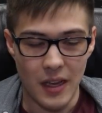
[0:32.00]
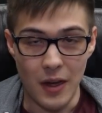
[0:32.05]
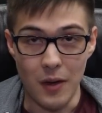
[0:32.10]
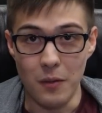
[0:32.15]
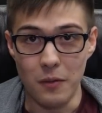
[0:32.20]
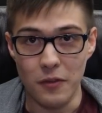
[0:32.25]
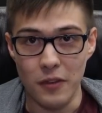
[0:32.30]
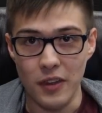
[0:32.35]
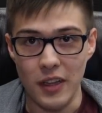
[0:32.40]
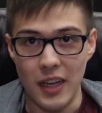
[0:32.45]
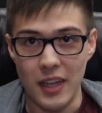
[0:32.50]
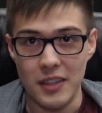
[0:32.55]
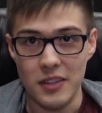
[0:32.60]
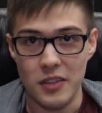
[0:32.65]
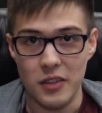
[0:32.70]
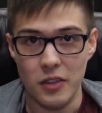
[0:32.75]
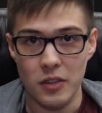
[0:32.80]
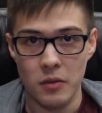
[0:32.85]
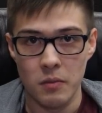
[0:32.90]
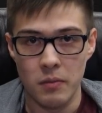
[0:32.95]
helpful
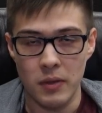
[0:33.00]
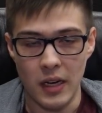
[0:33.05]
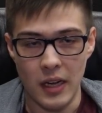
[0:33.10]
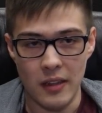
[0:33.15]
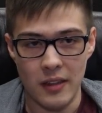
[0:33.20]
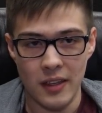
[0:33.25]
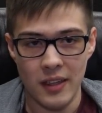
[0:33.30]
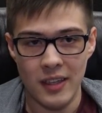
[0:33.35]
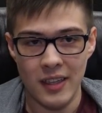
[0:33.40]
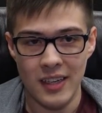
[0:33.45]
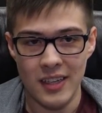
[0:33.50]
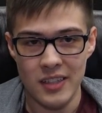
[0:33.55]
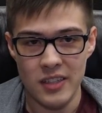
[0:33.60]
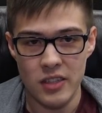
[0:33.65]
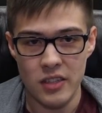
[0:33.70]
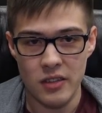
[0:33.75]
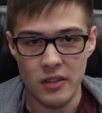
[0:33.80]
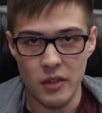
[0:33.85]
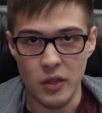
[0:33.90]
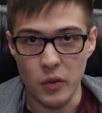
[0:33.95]
answer, but I think it
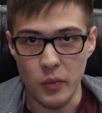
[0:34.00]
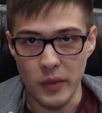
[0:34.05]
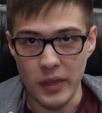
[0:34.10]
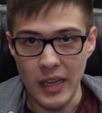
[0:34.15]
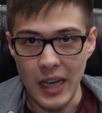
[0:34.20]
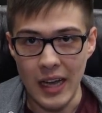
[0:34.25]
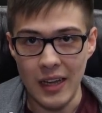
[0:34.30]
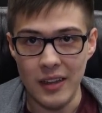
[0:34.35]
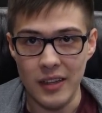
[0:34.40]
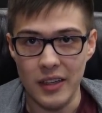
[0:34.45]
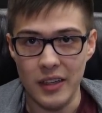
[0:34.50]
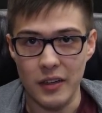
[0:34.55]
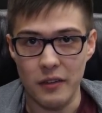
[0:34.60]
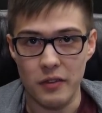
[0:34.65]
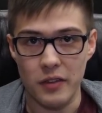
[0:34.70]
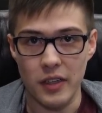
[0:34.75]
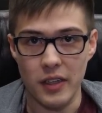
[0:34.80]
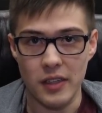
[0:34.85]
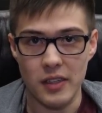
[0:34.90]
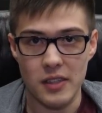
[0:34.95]
is the reality of
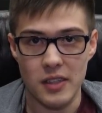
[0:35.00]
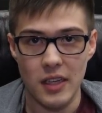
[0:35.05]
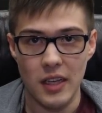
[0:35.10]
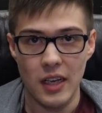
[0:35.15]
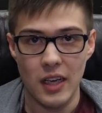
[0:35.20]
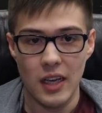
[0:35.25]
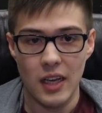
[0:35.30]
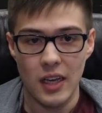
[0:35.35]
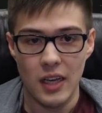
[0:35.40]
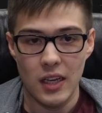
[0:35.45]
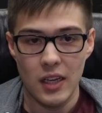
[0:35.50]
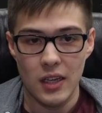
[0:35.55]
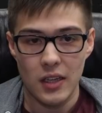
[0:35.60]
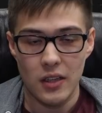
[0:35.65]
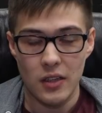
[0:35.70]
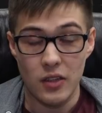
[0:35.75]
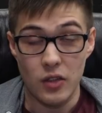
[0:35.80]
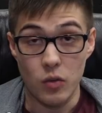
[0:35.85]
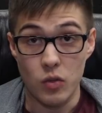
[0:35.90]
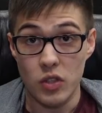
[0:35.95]
things.
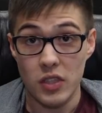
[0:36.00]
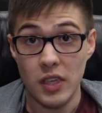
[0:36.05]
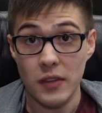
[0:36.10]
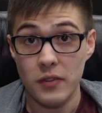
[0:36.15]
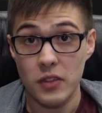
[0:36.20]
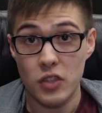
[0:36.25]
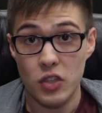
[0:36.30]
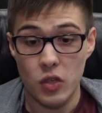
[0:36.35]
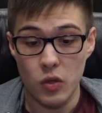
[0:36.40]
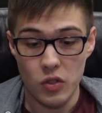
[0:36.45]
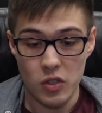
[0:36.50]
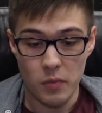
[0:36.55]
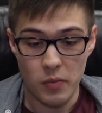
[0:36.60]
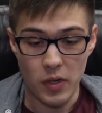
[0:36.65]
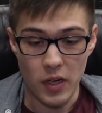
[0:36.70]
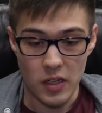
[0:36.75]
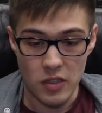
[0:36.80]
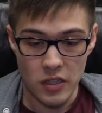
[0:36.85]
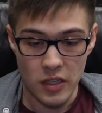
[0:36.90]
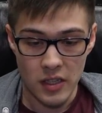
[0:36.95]
You just have to choose a
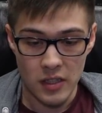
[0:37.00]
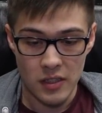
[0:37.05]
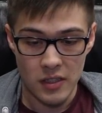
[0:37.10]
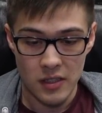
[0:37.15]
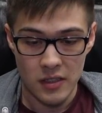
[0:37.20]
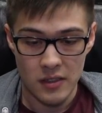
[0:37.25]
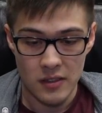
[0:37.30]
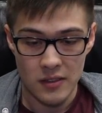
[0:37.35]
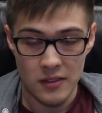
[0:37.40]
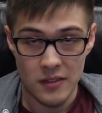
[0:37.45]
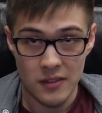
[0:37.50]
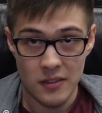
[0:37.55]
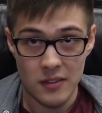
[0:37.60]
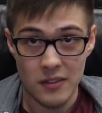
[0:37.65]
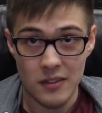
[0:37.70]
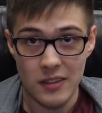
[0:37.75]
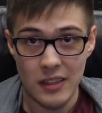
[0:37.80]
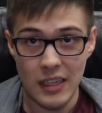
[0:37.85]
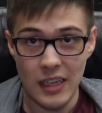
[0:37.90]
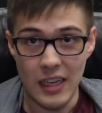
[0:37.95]
project
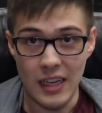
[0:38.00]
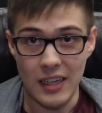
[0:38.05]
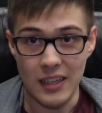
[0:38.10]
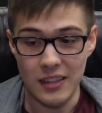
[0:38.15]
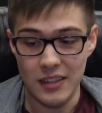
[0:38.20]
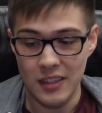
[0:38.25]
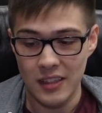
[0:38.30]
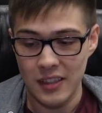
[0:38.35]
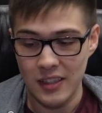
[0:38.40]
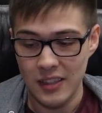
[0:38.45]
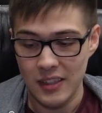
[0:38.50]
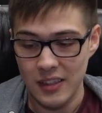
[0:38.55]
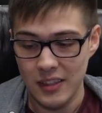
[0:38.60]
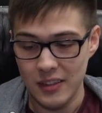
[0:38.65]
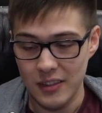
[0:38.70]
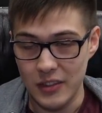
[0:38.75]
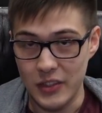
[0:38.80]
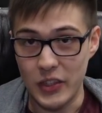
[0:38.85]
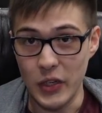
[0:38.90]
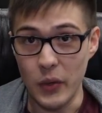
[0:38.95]
and
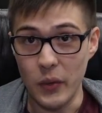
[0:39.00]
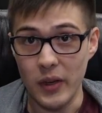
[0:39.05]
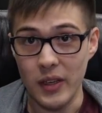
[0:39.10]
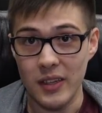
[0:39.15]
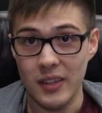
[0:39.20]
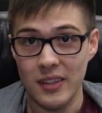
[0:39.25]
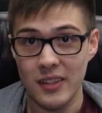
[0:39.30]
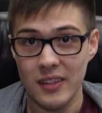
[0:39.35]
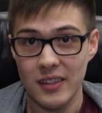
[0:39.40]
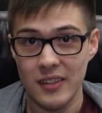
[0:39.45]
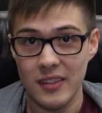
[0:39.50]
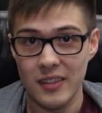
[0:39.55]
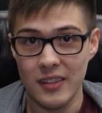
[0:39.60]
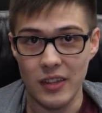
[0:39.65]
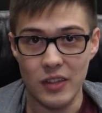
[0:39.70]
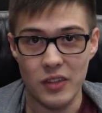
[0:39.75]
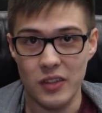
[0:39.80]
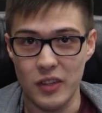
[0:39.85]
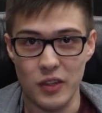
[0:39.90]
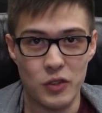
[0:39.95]
do it.
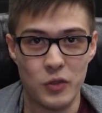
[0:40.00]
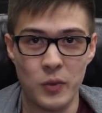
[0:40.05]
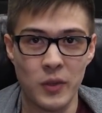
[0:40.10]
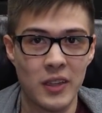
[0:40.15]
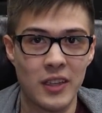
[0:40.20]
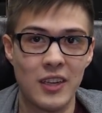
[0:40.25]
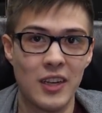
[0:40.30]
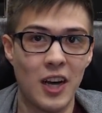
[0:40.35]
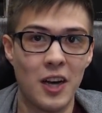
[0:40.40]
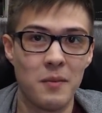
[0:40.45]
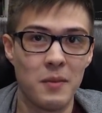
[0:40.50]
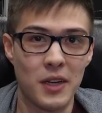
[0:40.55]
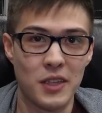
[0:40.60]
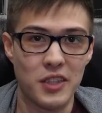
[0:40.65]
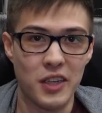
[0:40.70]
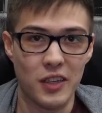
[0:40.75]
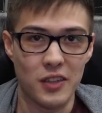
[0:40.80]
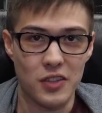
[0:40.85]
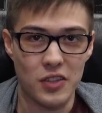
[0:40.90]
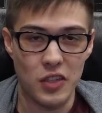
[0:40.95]
There, there's really not
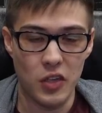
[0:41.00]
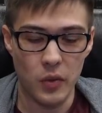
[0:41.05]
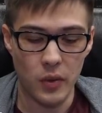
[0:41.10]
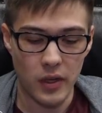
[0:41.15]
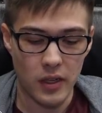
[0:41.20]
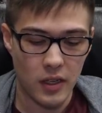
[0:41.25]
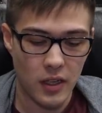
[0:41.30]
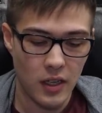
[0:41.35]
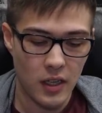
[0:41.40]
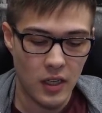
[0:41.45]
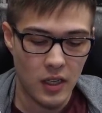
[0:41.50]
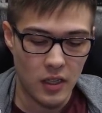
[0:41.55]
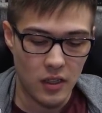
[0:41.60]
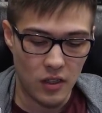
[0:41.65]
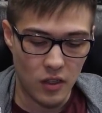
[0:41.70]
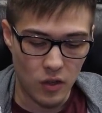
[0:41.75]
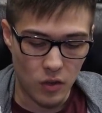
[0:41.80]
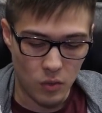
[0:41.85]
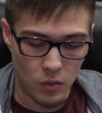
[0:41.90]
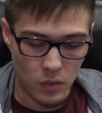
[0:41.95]
much else to it.
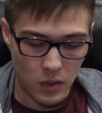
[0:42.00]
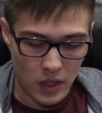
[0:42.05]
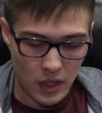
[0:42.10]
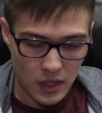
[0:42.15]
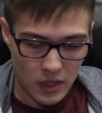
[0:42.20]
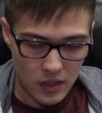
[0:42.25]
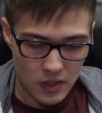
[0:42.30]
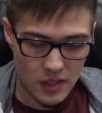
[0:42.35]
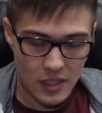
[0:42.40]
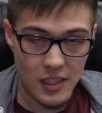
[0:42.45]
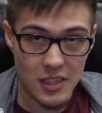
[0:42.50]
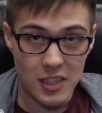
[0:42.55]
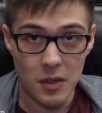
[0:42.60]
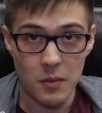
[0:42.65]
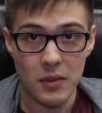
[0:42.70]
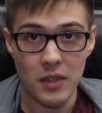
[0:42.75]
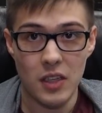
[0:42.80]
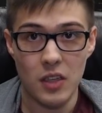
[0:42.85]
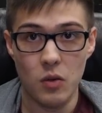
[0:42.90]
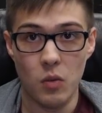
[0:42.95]
You see
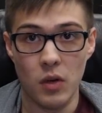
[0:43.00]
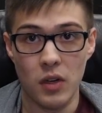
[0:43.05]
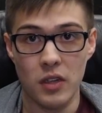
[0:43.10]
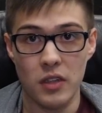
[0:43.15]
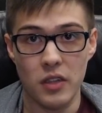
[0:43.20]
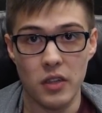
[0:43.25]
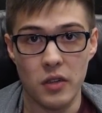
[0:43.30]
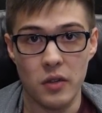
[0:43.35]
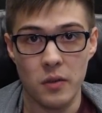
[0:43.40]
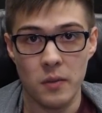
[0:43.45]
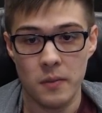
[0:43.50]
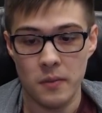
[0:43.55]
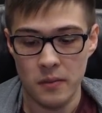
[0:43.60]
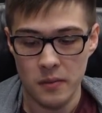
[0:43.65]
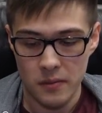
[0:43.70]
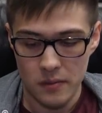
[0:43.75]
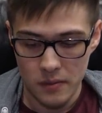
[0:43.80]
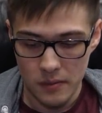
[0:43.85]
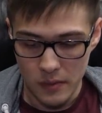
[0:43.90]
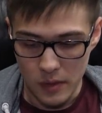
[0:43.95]
something that you want to do,
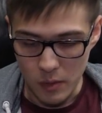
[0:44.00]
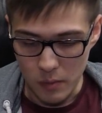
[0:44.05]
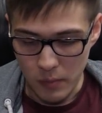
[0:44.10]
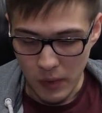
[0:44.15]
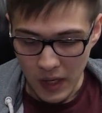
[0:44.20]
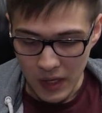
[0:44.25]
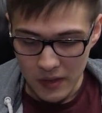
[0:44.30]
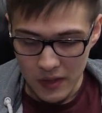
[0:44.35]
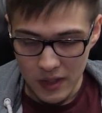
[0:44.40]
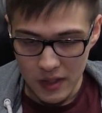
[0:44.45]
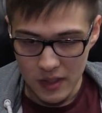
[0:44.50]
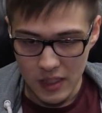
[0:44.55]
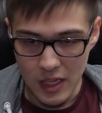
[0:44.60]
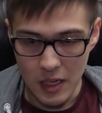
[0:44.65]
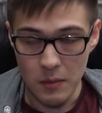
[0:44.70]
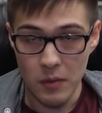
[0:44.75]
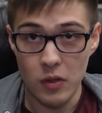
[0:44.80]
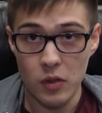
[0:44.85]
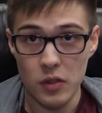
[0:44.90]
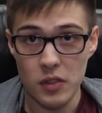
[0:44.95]
you buy the
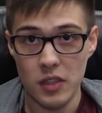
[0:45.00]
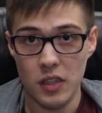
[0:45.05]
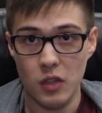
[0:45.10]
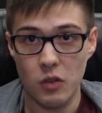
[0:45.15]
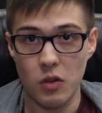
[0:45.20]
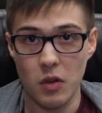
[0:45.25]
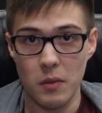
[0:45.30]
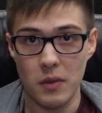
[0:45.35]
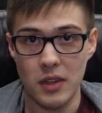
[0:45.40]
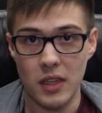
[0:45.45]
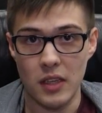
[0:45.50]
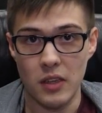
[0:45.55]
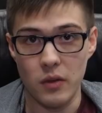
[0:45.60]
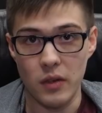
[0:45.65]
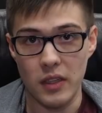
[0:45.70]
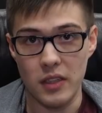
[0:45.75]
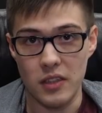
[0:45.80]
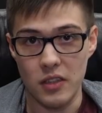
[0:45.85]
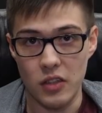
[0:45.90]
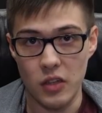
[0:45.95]
chemicals and equipment that you
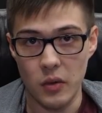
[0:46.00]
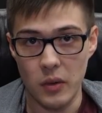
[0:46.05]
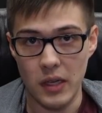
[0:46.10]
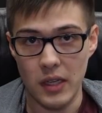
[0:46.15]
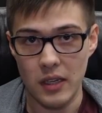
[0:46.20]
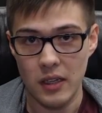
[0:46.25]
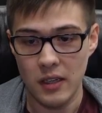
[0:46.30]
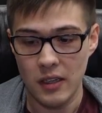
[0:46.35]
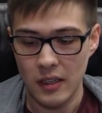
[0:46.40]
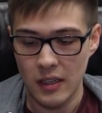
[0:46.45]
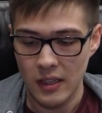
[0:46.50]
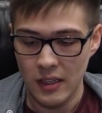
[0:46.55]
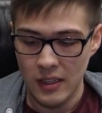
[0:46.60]
need to do it,